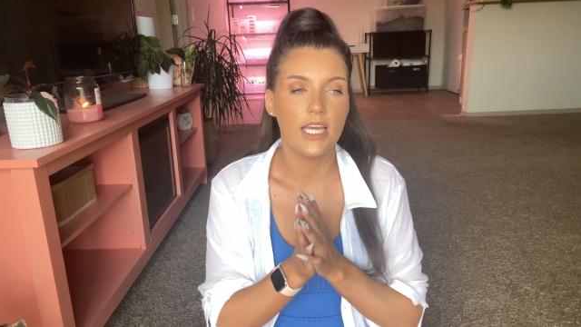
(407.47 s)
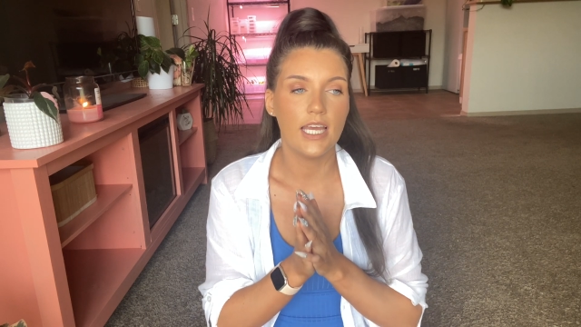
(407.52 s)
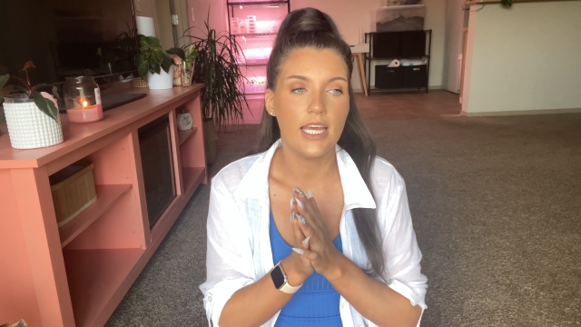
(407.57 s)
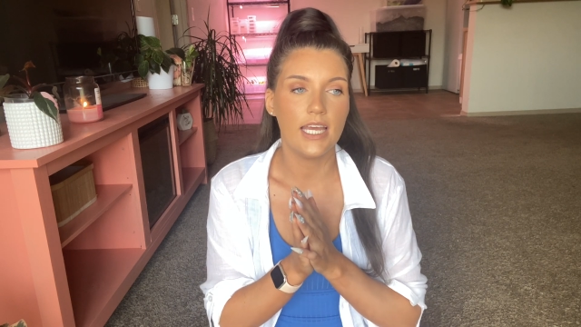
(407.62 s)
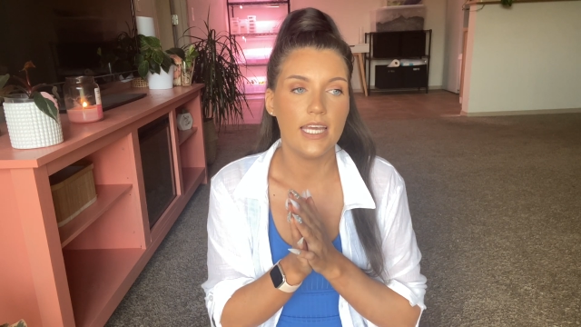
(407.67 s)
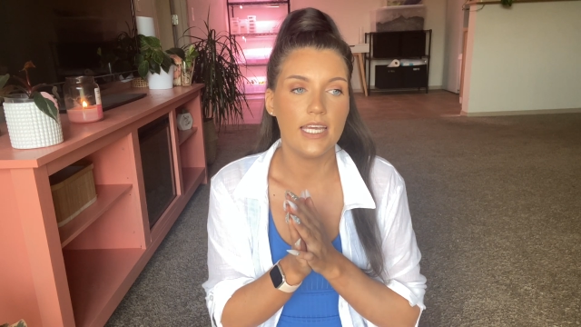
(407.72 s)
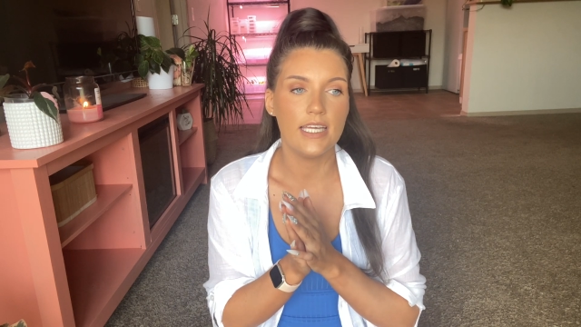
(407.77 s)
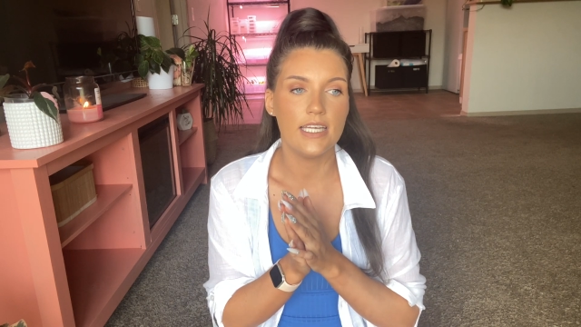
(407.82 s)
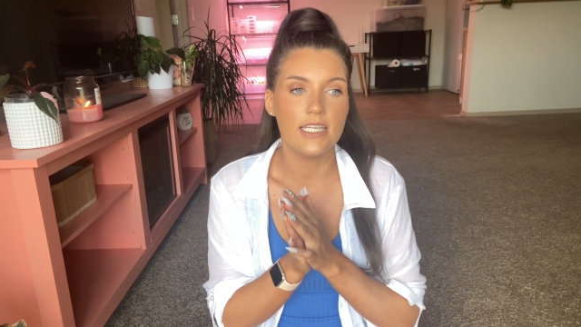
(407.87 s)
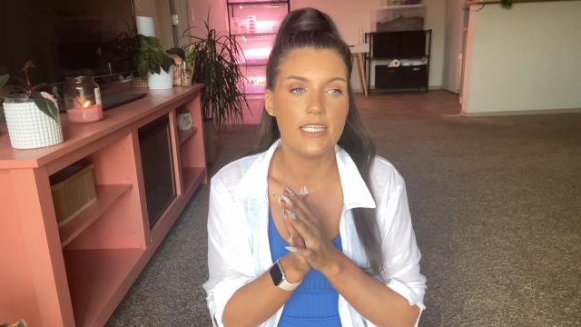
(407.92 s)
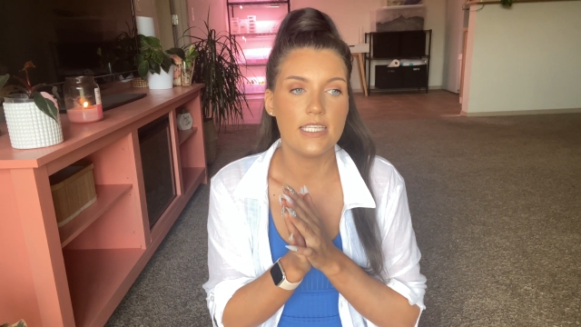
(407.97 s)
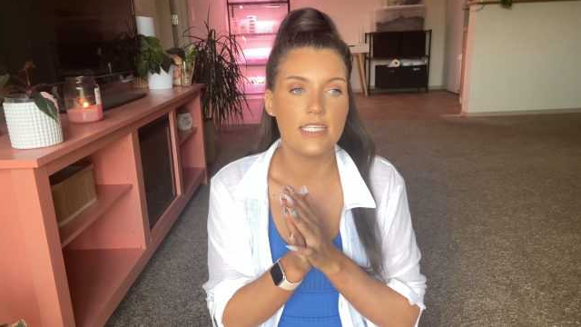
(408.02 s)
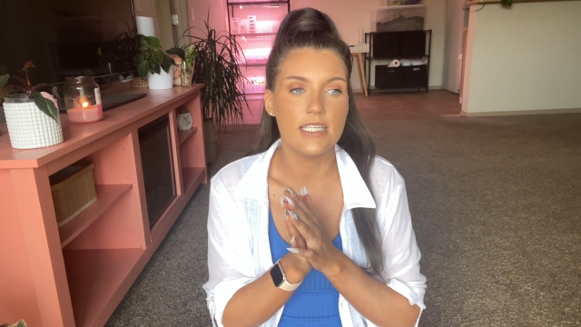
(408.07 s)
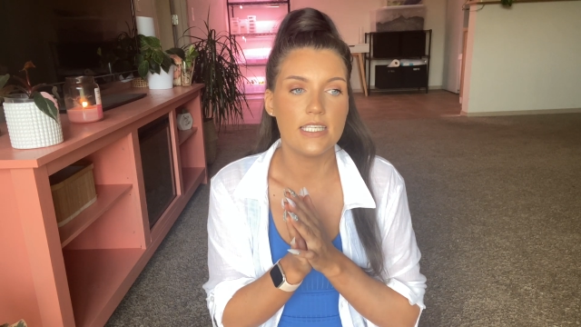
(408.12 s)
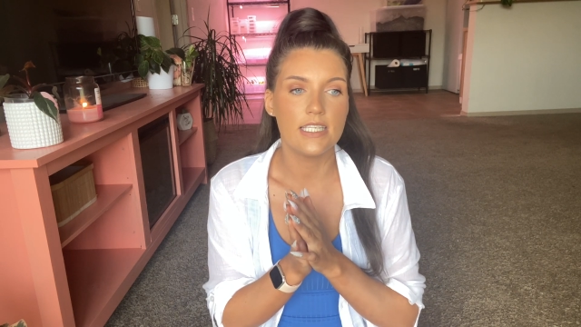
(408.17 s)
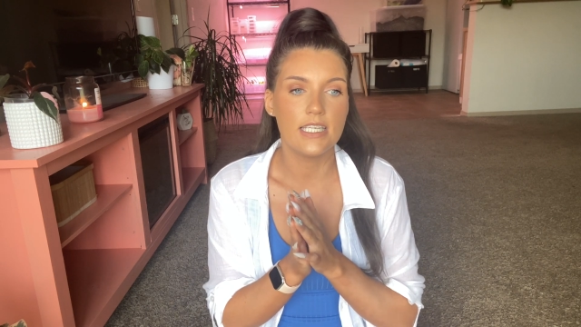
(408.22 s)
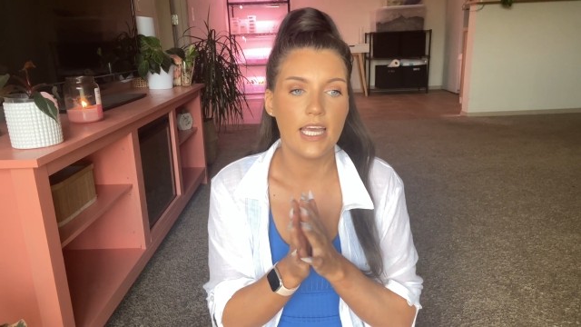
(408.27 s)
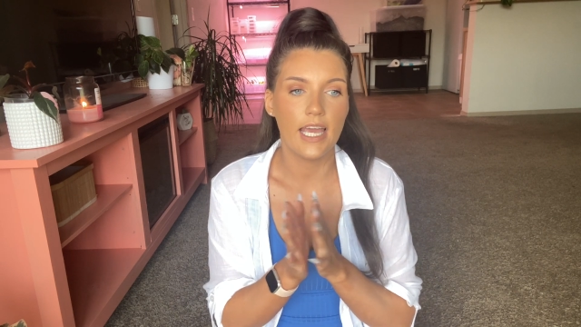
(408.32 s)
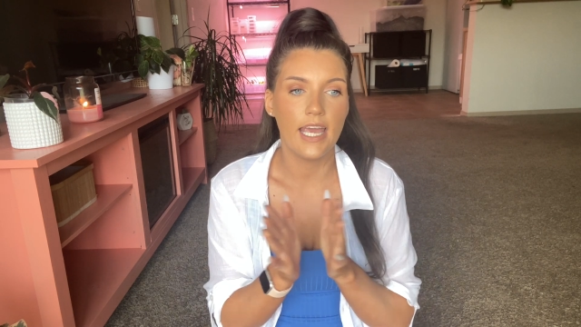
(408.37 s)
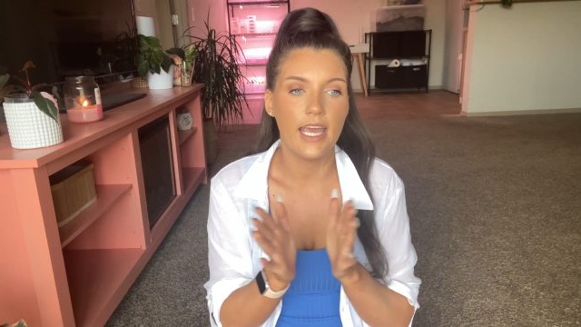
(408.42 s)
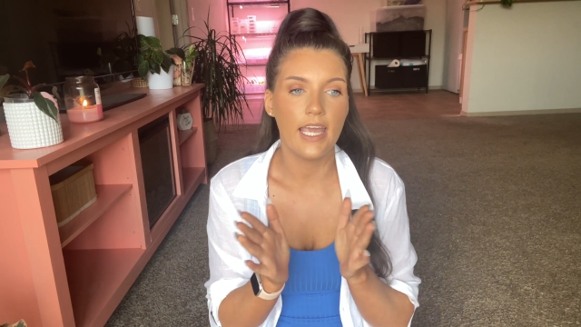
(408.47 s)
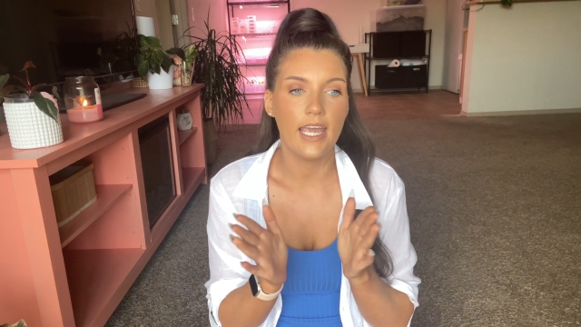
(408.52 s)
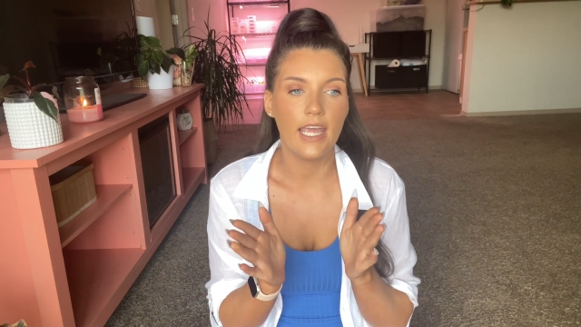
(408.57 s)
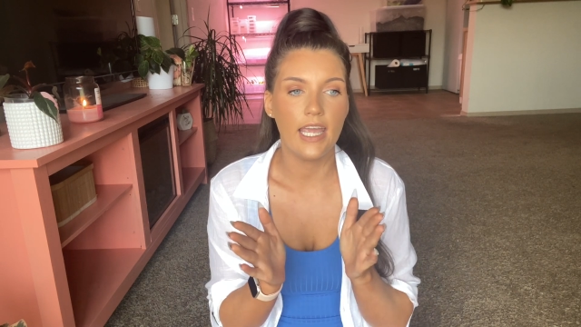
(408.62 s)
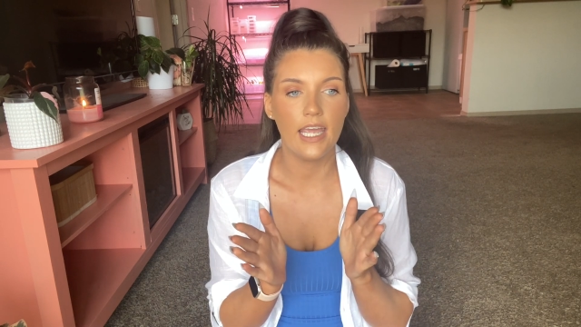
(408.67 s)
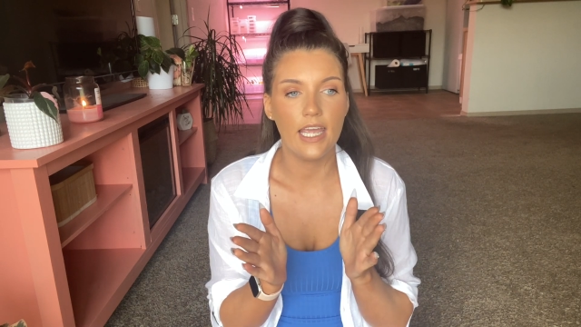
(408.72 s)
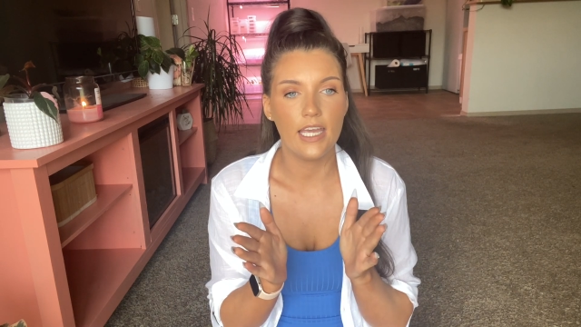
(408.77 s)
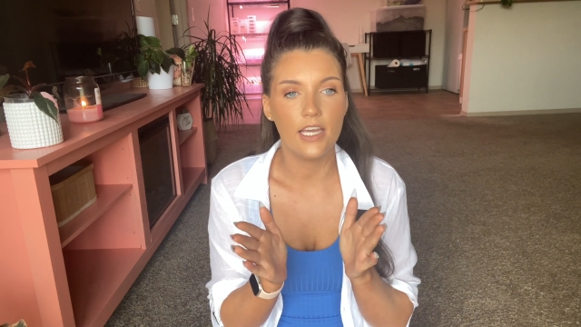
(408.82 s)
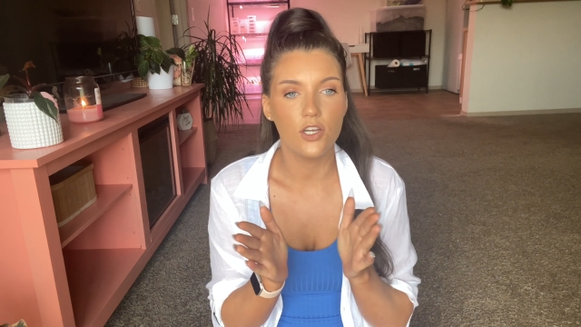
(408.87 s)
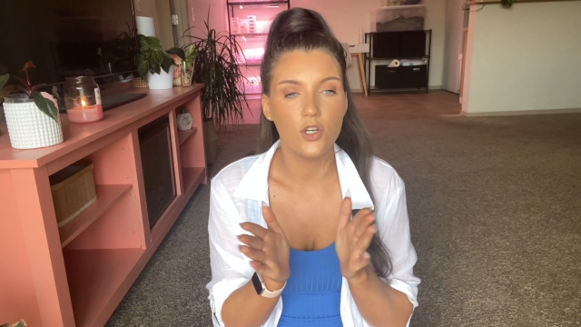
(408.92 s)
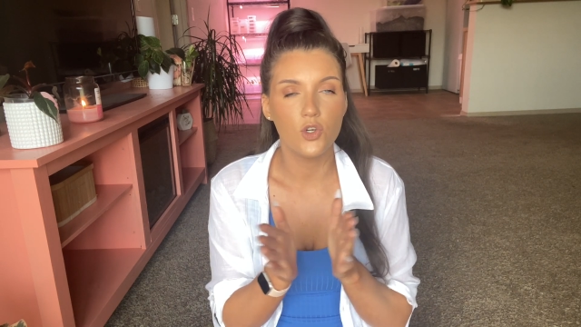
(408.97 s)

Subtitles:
is a